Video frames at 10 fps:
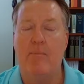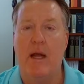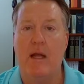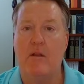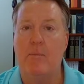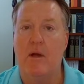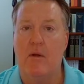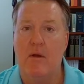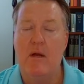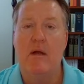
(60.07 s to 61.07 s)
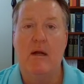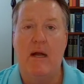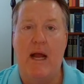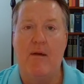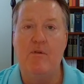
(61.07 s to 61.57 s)
of paying the bill.
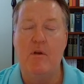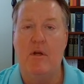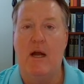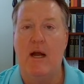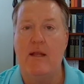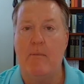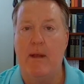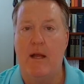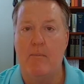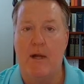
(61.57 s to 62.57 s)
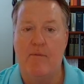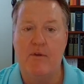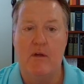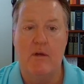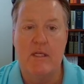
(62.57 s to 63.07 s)
After you die, they may come
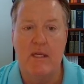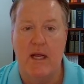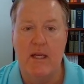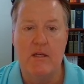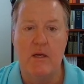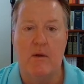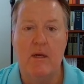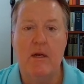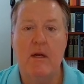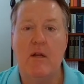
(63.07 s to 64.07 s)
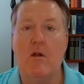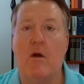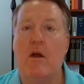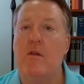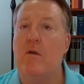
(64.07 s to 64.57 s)
after your estate. So,
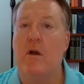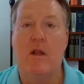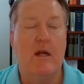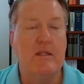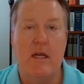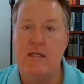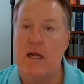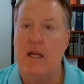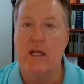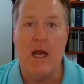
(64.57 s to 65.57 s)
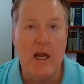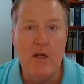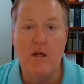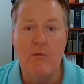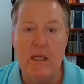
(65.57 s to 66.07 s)
look, there are, as I said, a lot
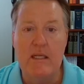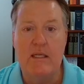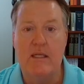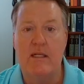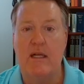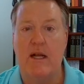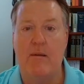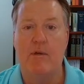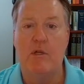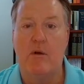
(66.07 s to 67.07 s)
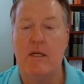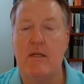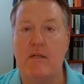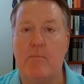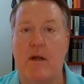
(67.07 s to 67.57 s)
of good reasons to name a
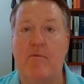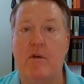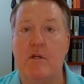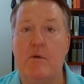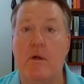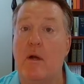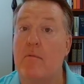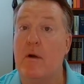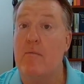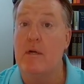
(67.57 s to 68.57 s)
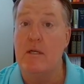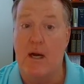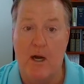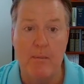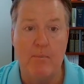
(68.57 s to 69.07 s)
trust as a beneficiary of a
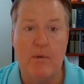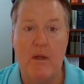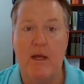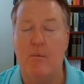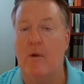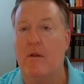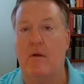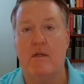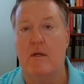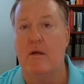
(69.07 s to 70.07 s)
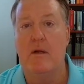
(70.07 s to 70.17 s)
retirement plan, whether it's a,